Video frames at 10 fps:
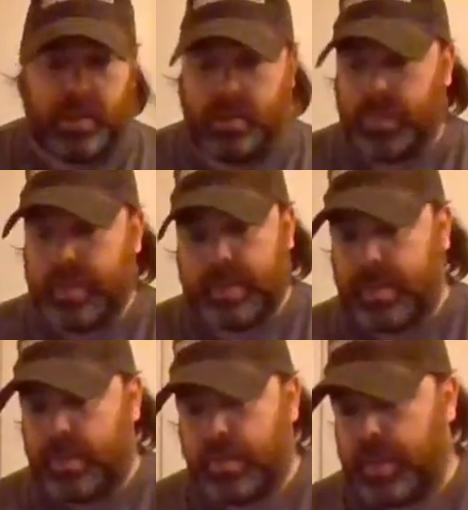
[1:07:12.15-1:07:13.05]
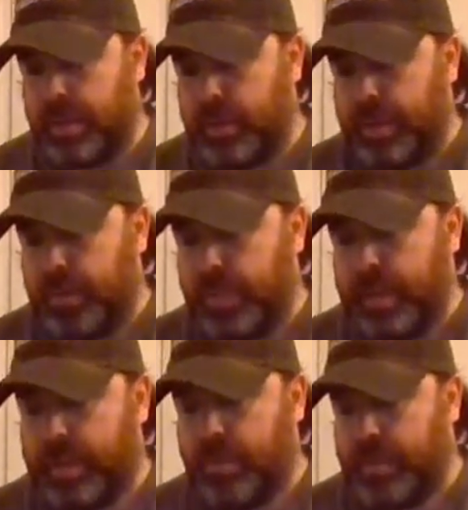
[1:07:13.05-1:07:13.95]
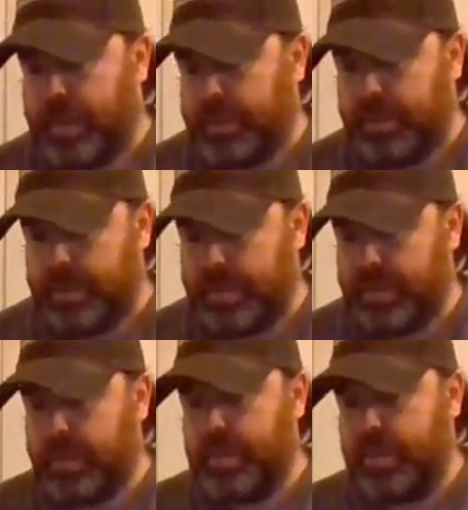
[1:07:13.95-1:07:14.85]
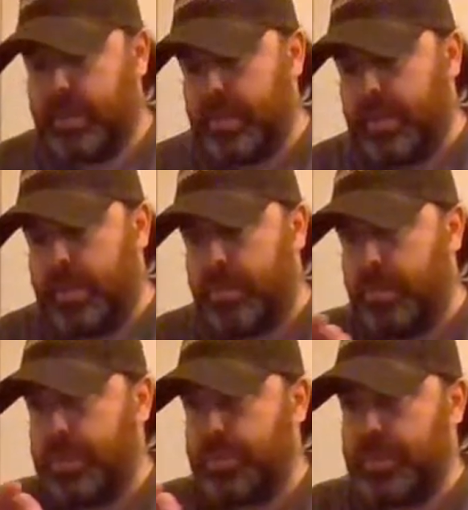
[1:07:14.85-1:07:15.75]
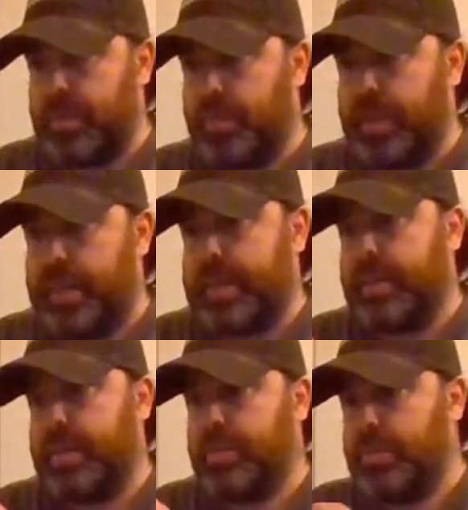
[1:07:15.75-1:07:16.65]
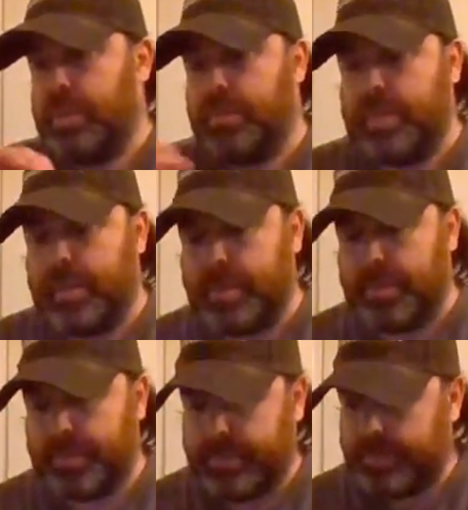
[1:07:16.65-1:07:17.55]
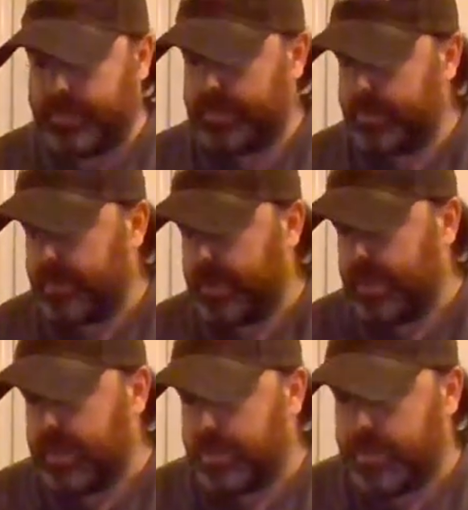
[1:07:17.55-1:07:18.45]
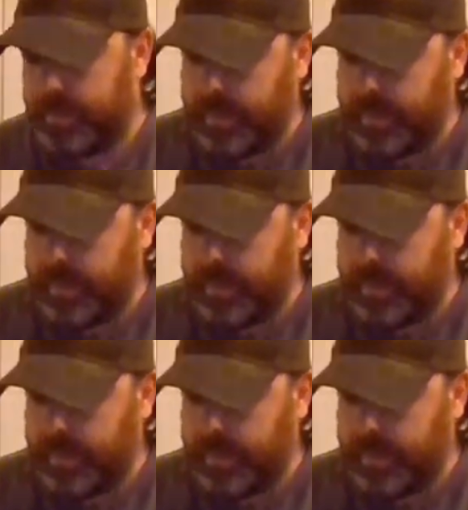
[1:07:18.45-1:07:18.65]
And then because I know I don't have any black 1x2s, we'll just put some black 1x1s there. Easy.